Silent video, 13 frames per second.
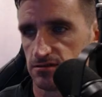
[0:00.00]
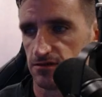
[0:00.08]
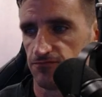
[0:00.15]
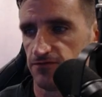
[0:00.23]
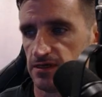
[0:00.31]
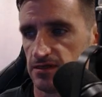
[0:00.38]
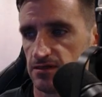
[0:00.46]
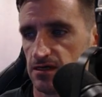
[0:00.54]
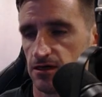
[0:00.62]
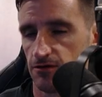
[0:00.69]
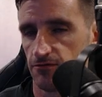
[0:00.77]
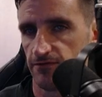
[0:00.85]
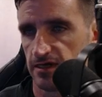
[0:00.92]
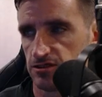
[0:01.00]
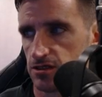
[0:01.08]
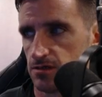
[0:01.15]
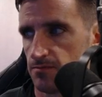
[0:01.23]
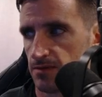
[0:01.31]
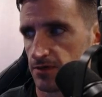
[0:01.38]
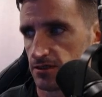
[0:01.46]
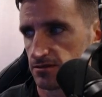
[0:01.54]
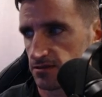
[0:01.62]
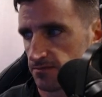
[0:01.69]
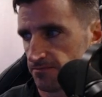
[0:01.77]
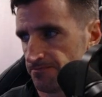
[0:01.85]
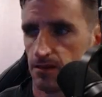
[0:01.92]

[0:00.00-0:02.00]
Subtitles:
defeat the intervention members.